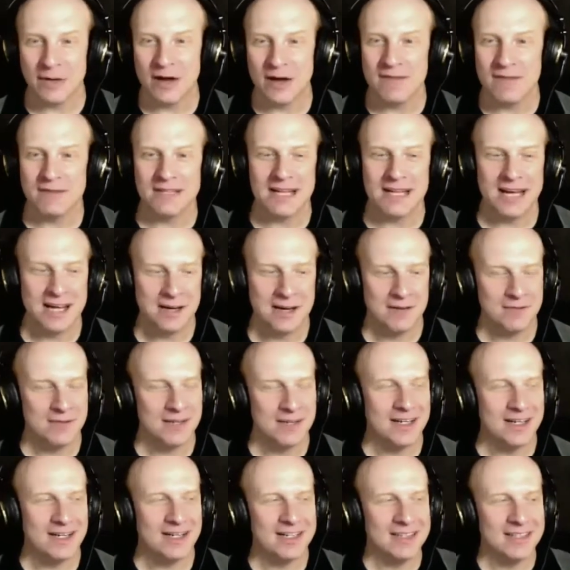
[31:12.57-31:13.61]
I don't have a lot
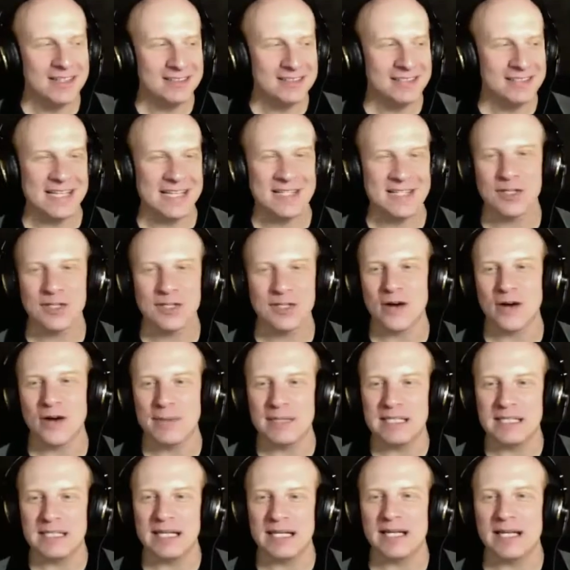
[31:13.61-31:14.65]
of uh
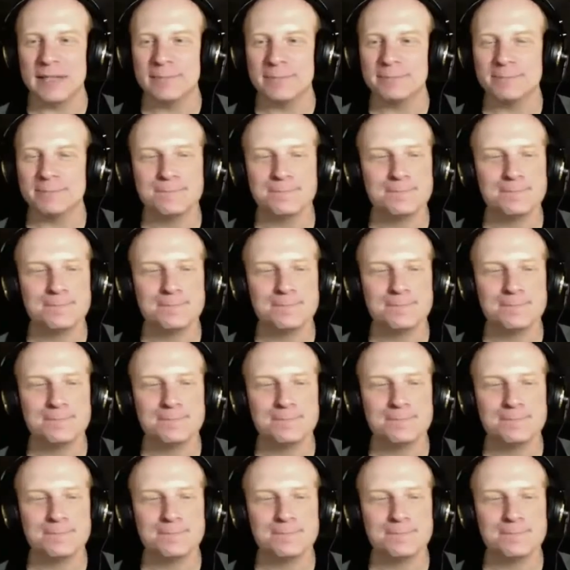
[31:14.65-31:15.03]
Instagrammy time.